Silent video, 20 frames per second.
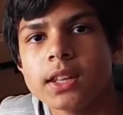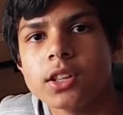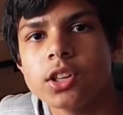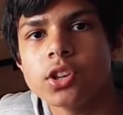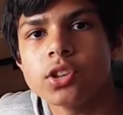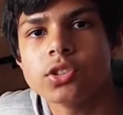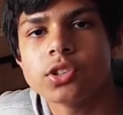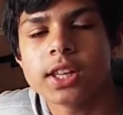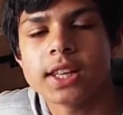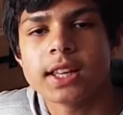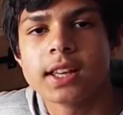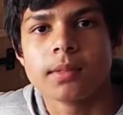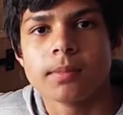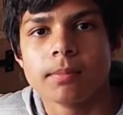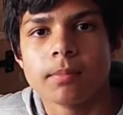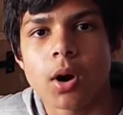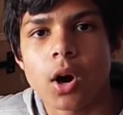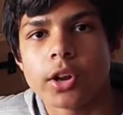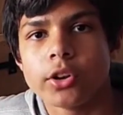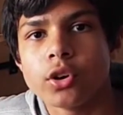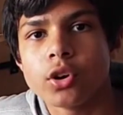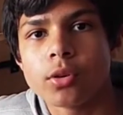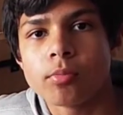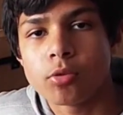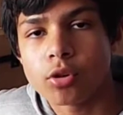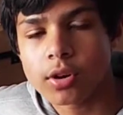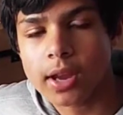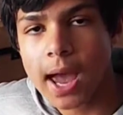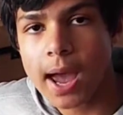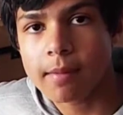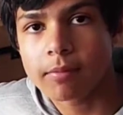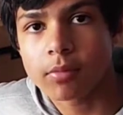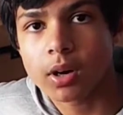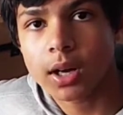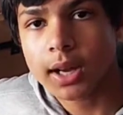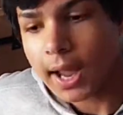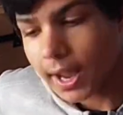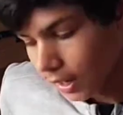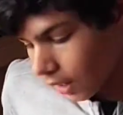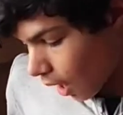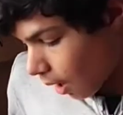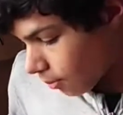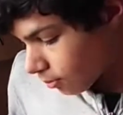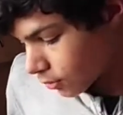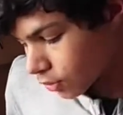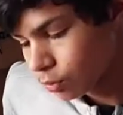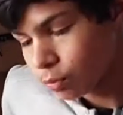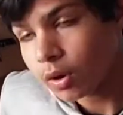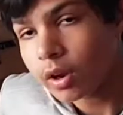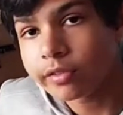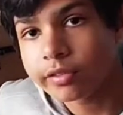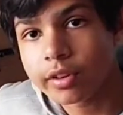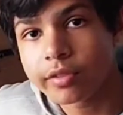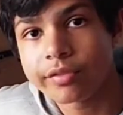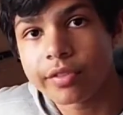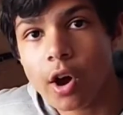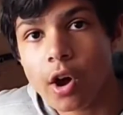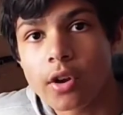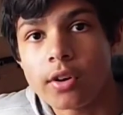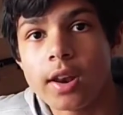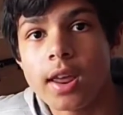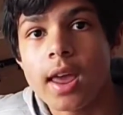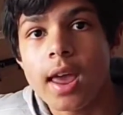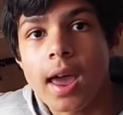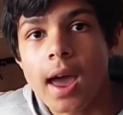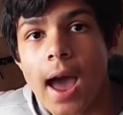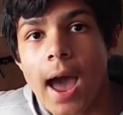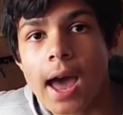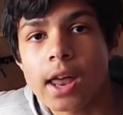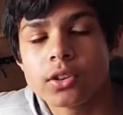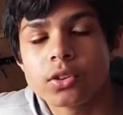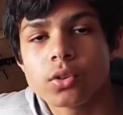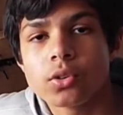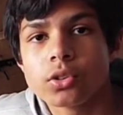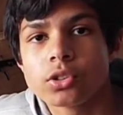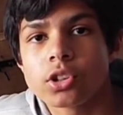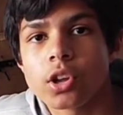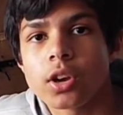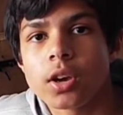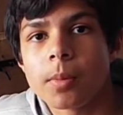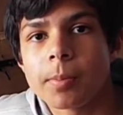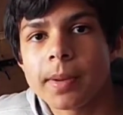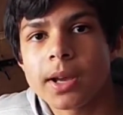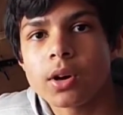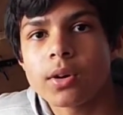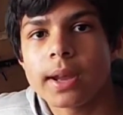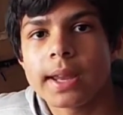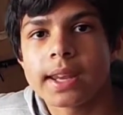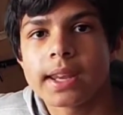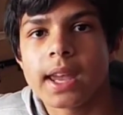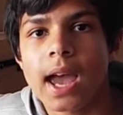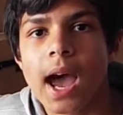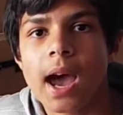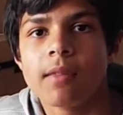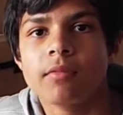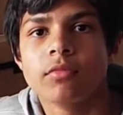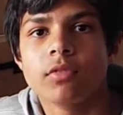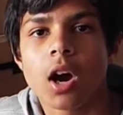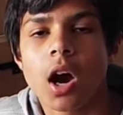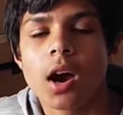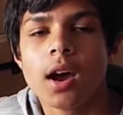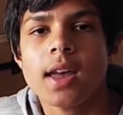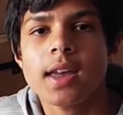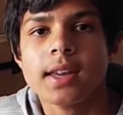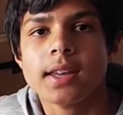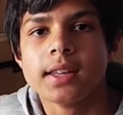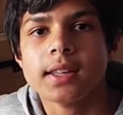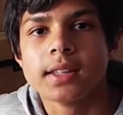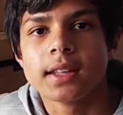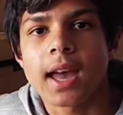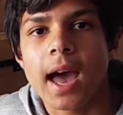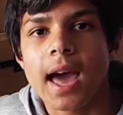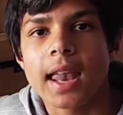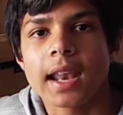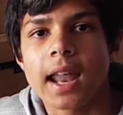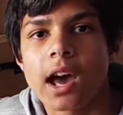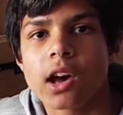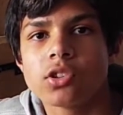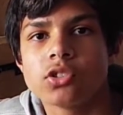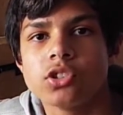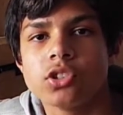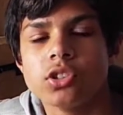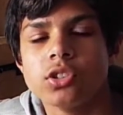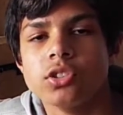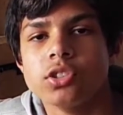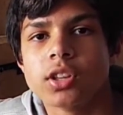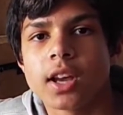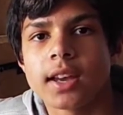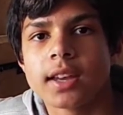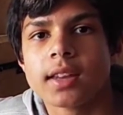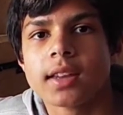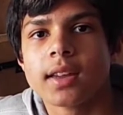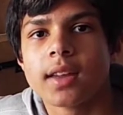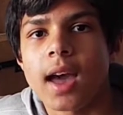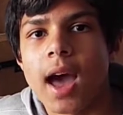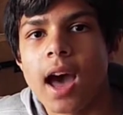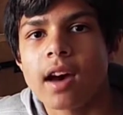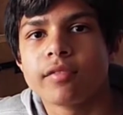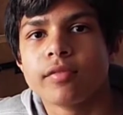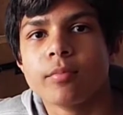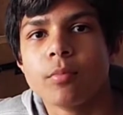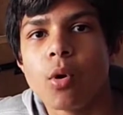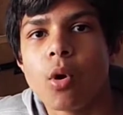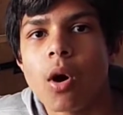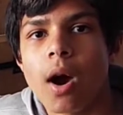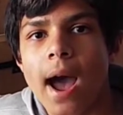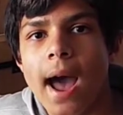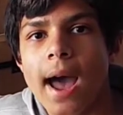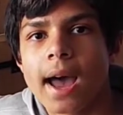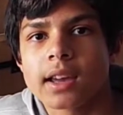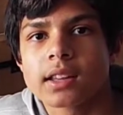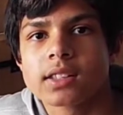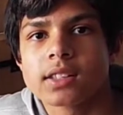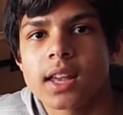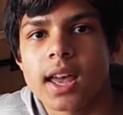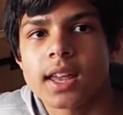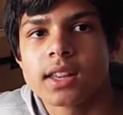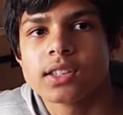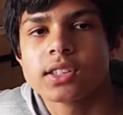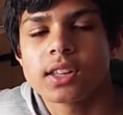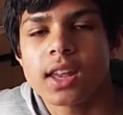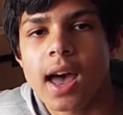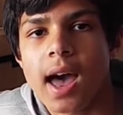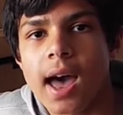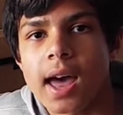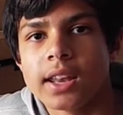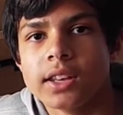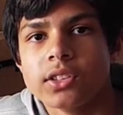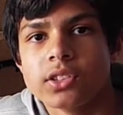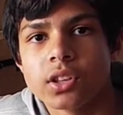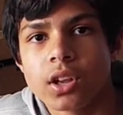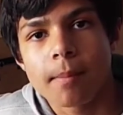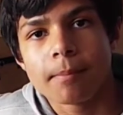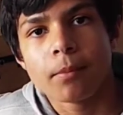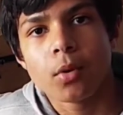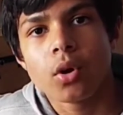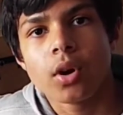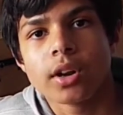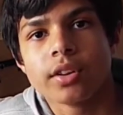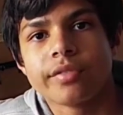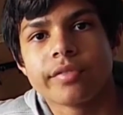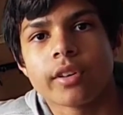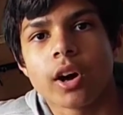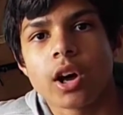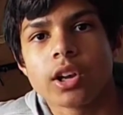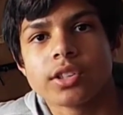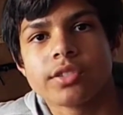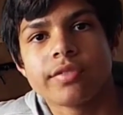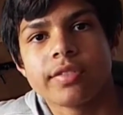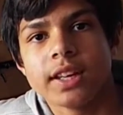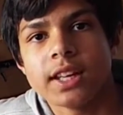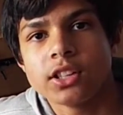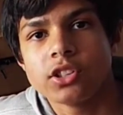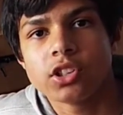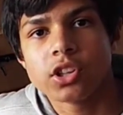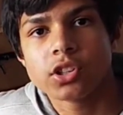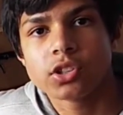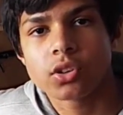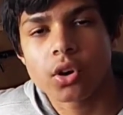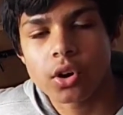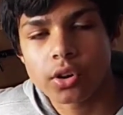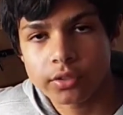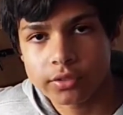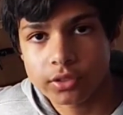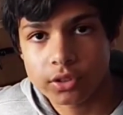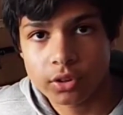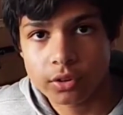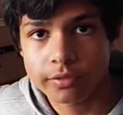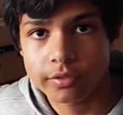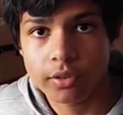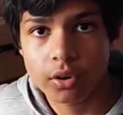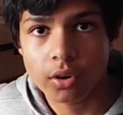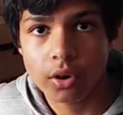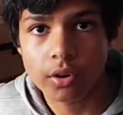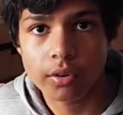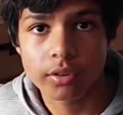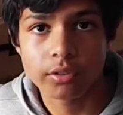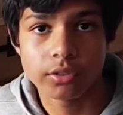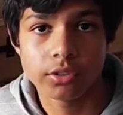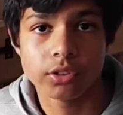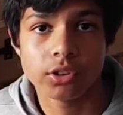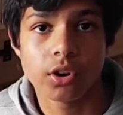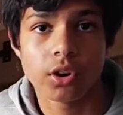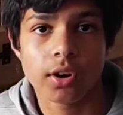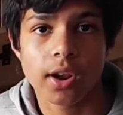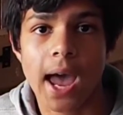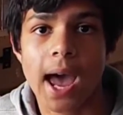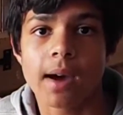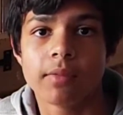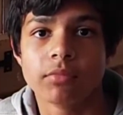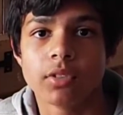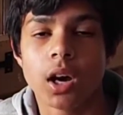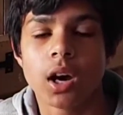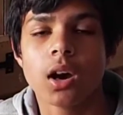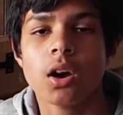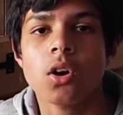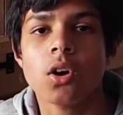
using my normal camera that comes with the phone and also the built-in camera that allows you to have more access and more advanced features on your camera,